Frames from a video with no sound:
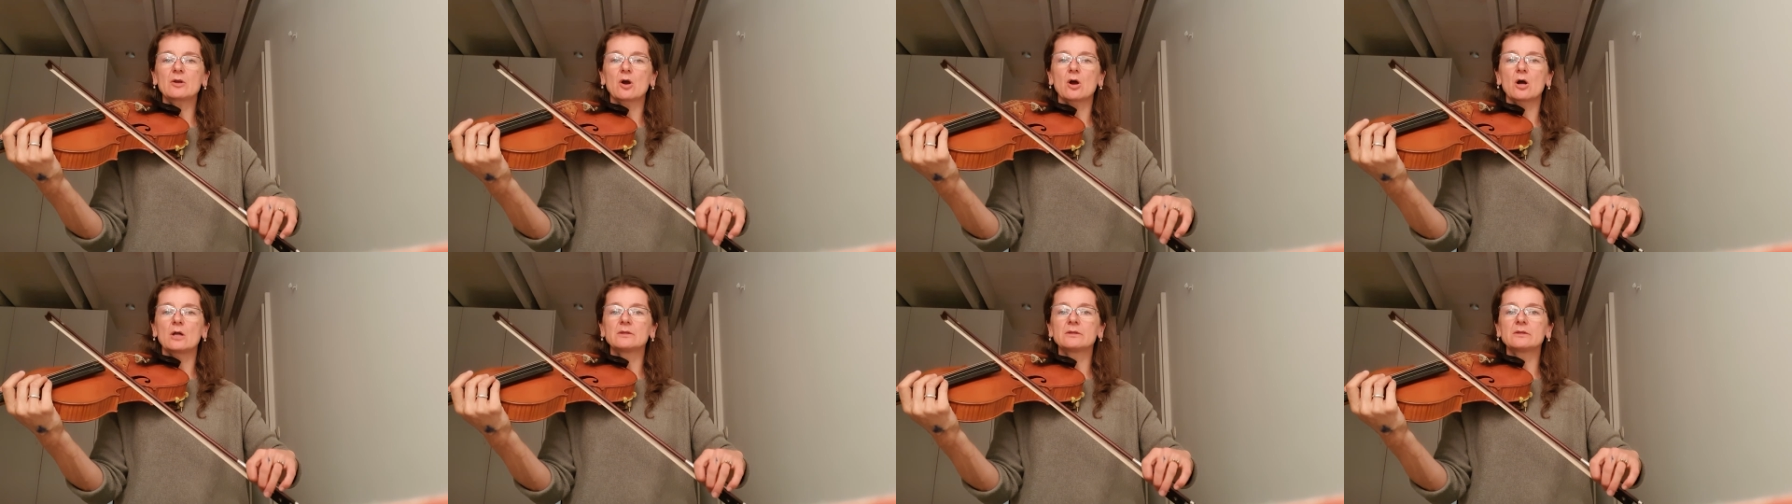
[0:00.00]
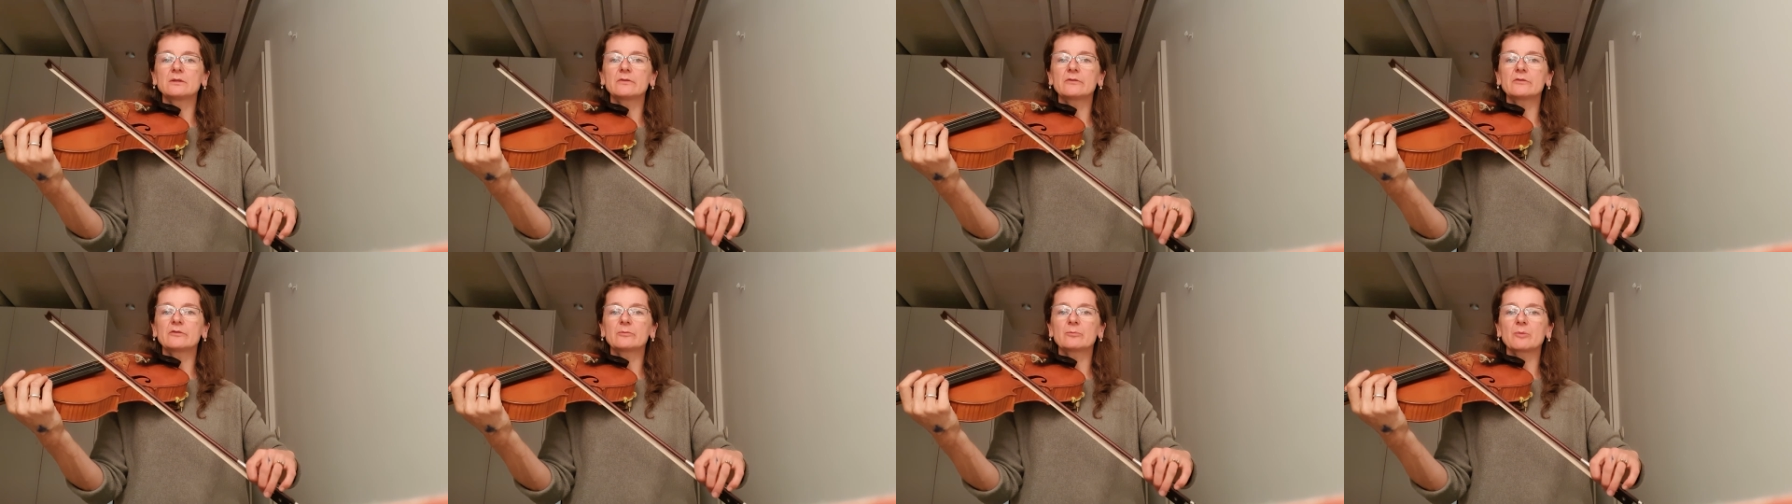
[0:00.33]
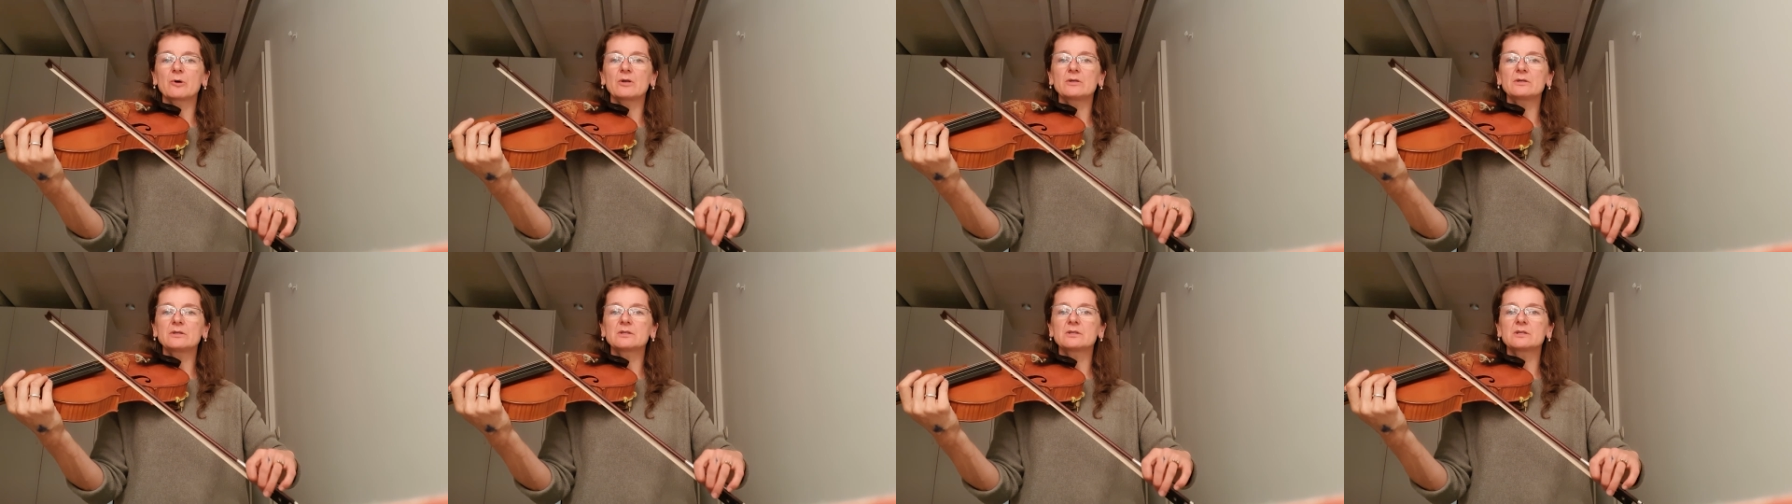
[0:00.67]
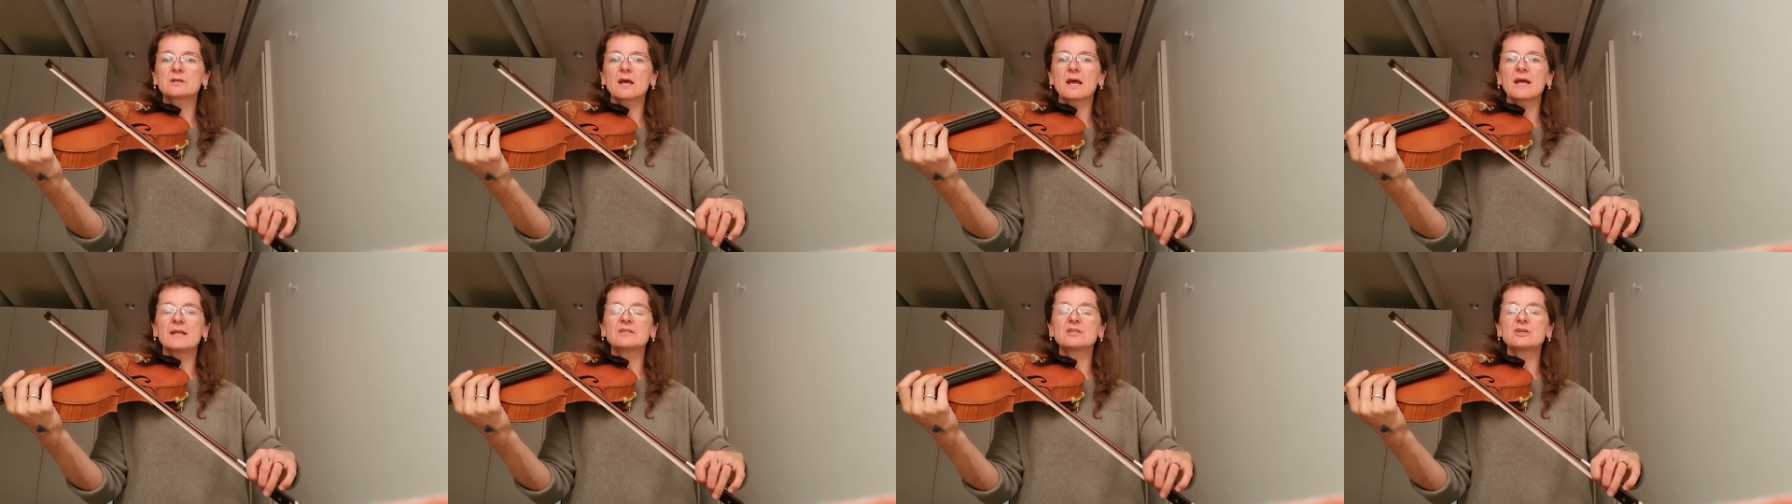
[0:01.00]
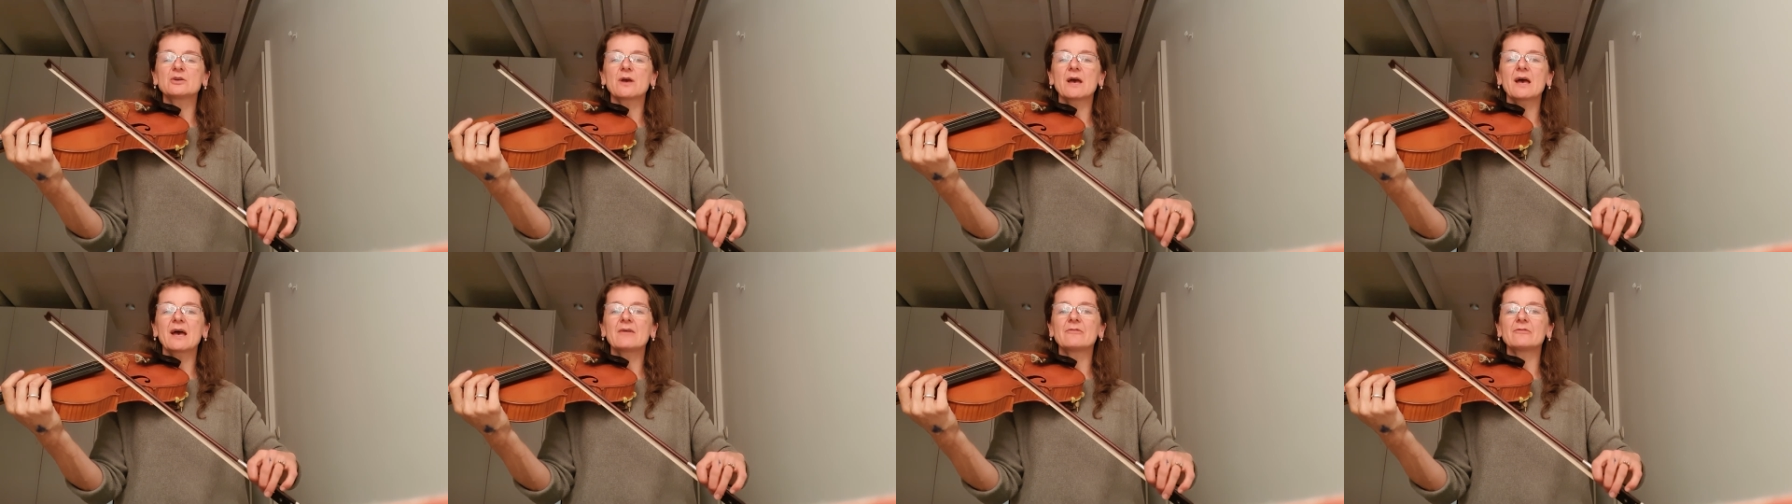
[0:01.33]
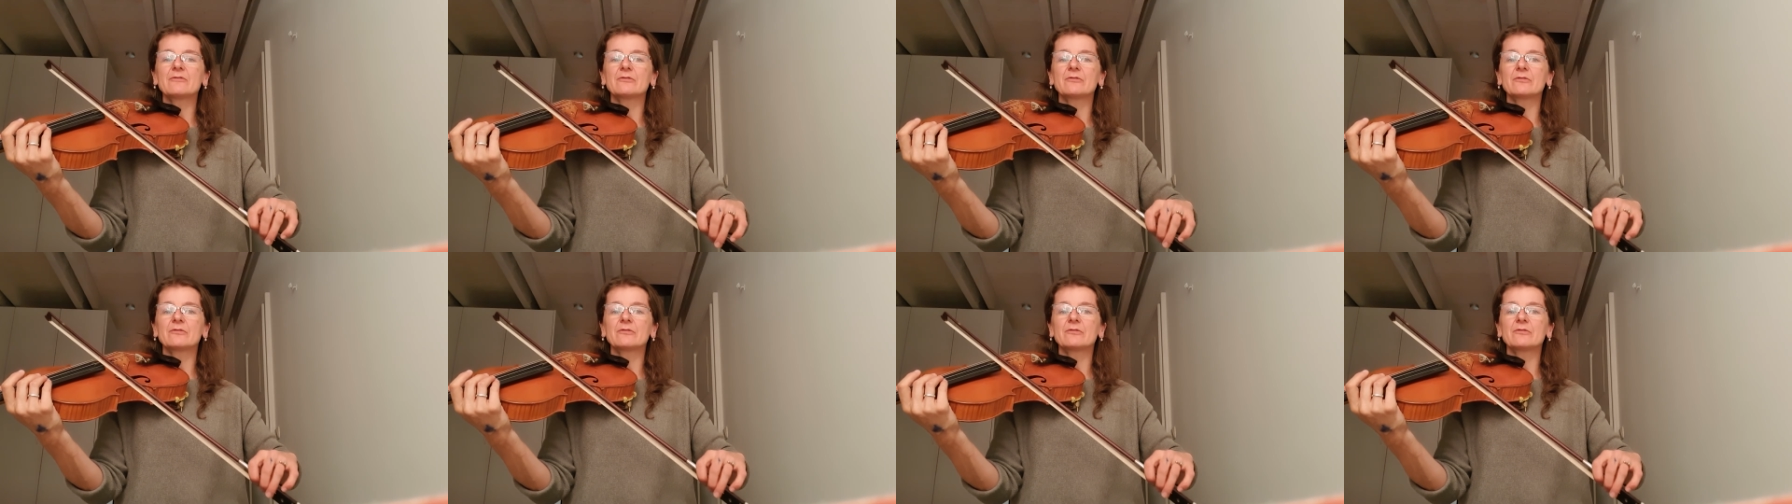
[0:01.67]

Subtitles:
on the spot, and you have